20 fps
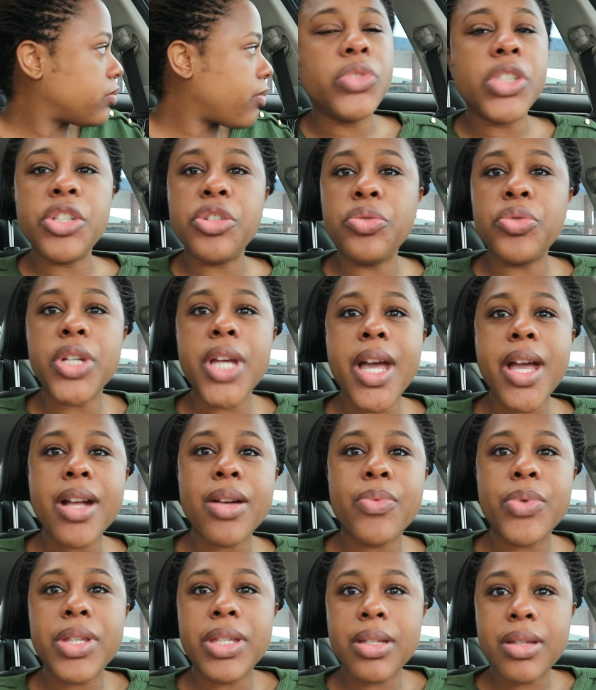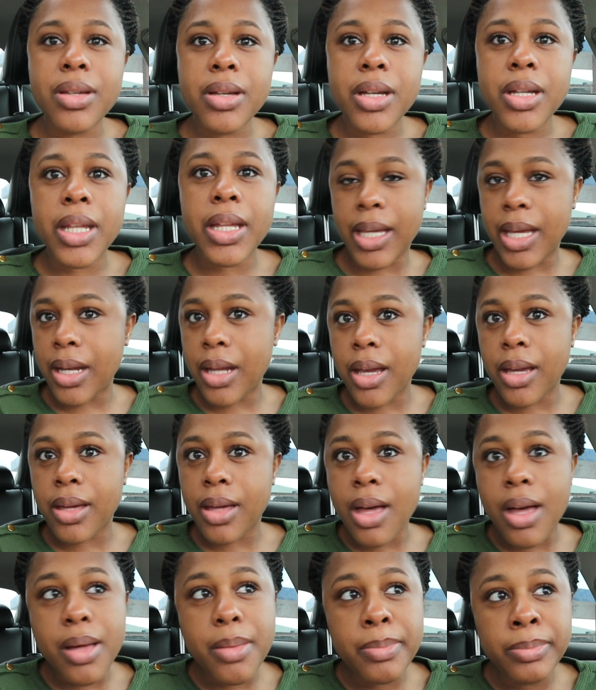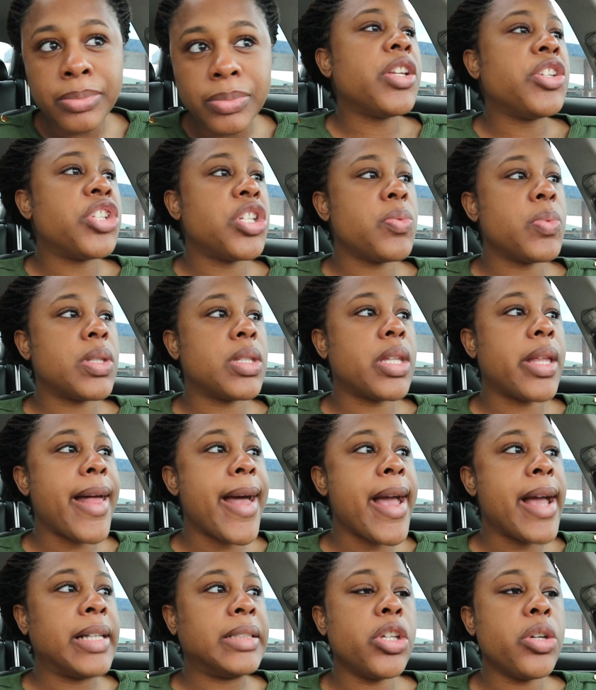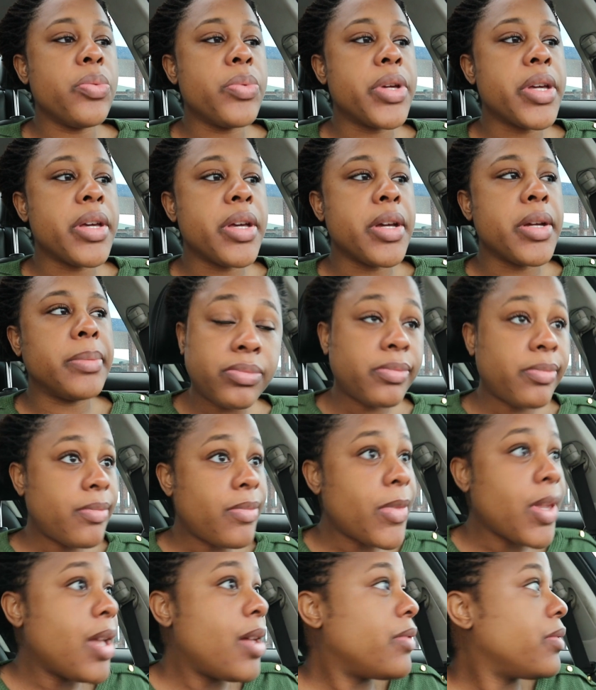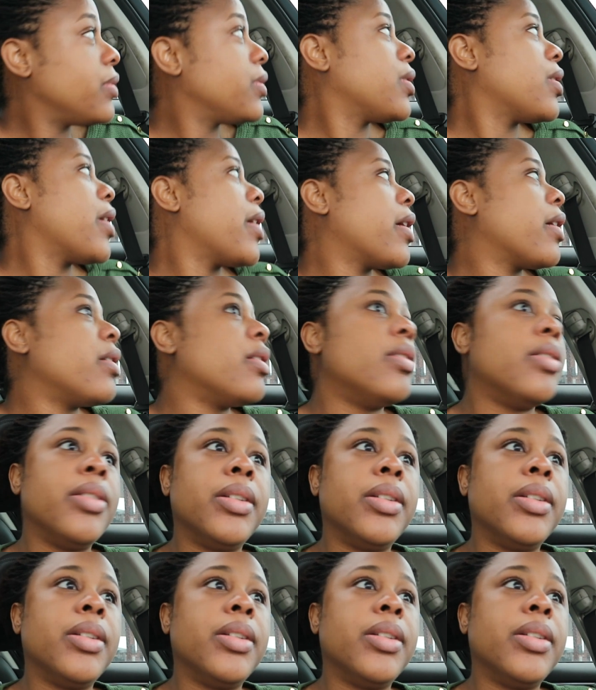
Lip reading: did you check? What's good? Can I come? And she was like, you good? I was like,